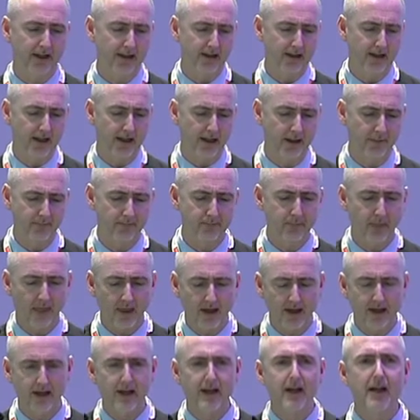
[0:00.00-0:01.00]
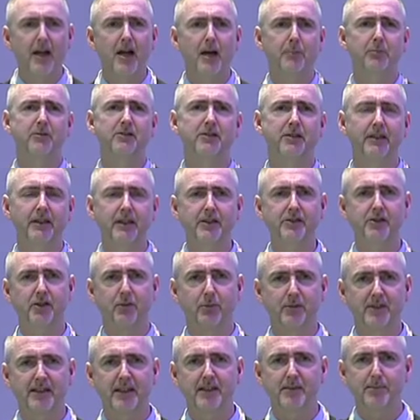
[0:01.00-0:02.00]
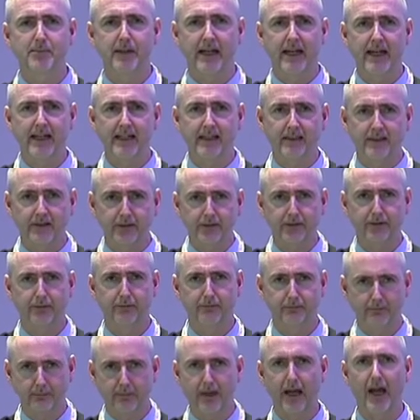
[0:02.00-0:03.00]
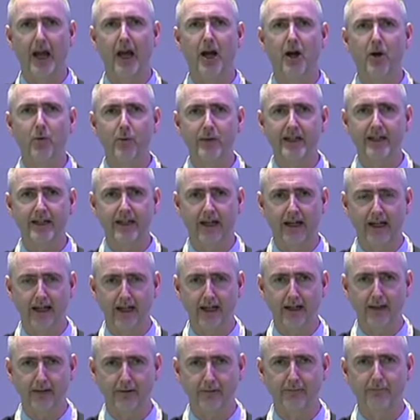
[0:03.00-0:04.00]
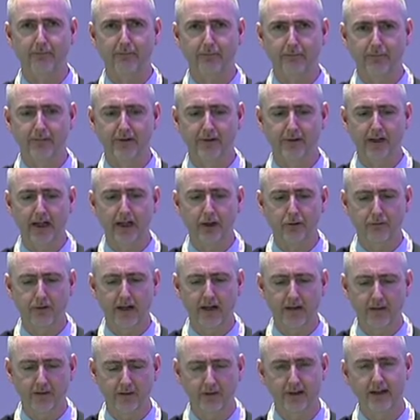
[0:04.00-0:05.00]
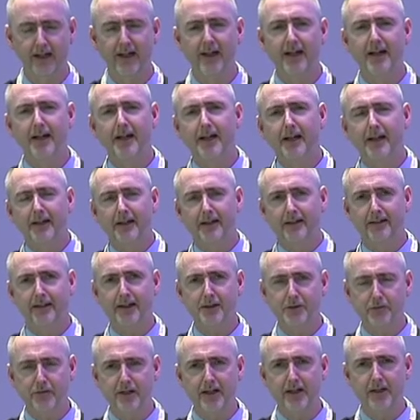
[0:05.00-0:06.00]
a procedure which explains how we can take credit. And that's